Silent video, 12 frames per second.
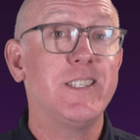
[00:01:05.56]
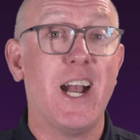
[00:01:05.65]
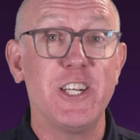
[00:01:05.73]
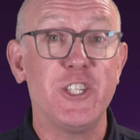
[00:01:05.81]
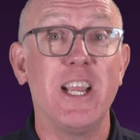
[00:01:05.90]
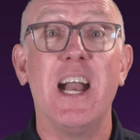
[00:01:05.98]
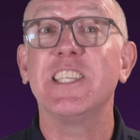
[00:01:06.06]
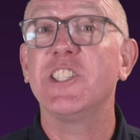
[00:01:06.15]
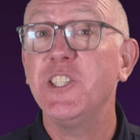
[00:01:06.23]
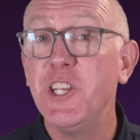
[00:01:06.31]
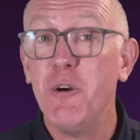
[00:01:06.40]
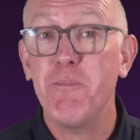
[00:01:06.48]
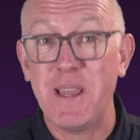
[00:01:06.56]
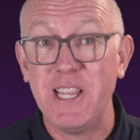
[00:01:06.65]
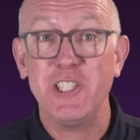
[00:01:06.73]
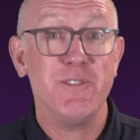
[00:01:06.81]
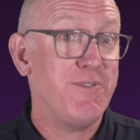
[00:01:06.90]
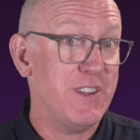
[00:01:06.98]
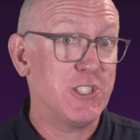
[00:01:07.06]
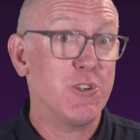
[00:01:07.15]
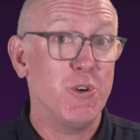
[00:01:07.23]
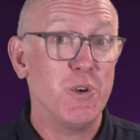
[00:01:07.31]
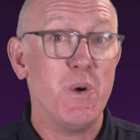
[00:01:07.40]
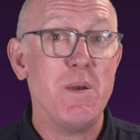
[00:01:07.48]
touching a single piece of
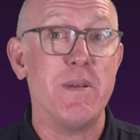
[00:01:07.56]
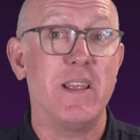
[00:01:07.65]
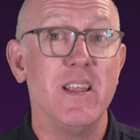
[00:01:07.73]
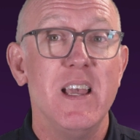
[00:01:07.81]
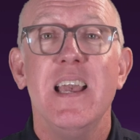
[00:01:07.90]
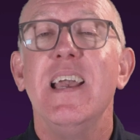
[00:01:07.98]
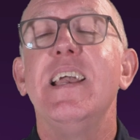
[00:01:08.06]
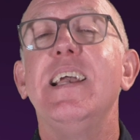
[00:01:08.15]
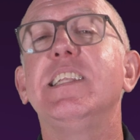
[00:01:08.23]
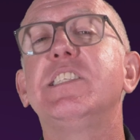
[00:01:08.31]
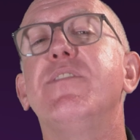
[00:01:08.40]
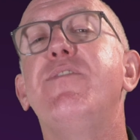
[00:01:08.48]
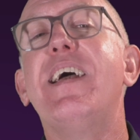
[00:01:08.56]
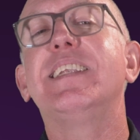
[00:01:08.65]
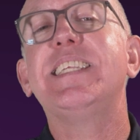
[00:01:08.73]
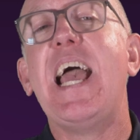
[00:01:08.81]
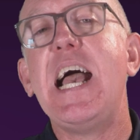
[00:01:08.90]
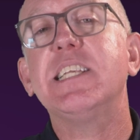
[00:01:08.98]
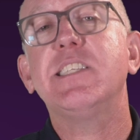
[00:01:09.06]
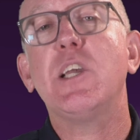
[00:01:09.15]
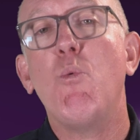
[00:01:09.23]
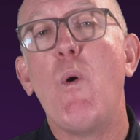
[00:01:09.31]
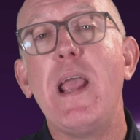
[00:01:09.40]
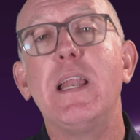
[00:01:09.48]
physical equipment. It's a fantastic
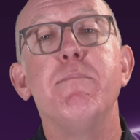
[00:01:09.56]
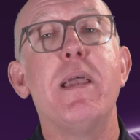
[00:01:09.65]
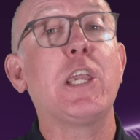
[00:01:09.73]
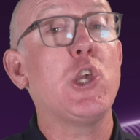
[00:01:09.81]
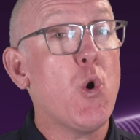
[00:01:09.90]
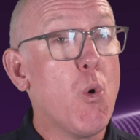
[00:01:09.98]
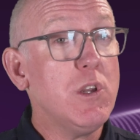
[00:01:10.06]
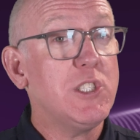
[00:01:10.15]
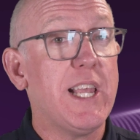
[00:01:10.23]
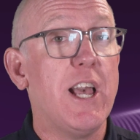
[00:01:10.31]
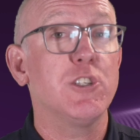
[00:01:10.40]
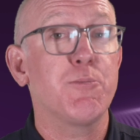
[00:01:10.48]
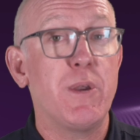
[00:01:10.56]
way to make your sales